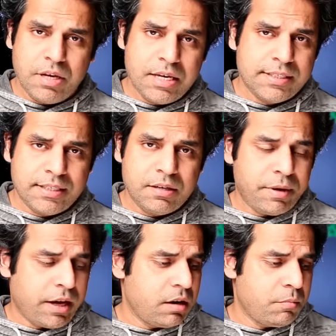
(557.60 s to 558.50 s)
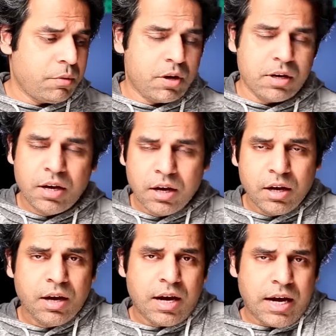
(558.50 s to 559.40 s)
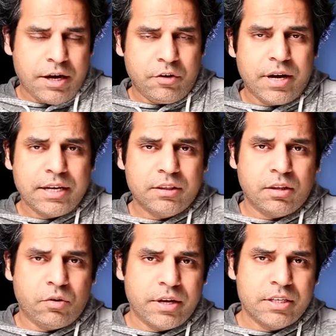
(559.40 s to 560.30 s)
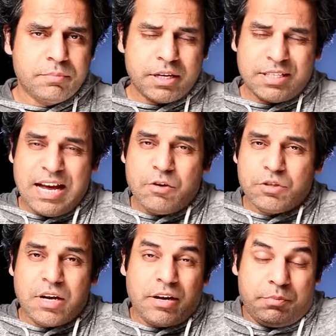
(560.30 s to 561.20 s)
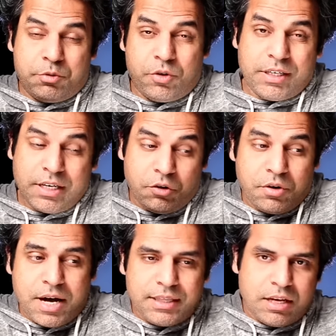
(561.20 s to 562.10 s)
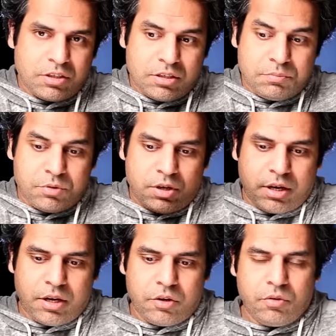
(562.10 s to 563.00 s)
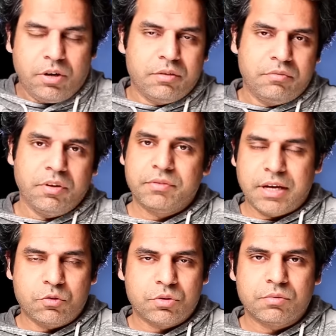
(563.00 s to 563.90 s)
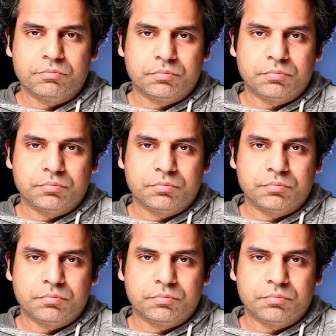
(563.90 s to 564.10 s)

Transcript: easy, depending upon how your ninth lord is, because now it's not obstructing your ninth house, it's obstructing your fifth house.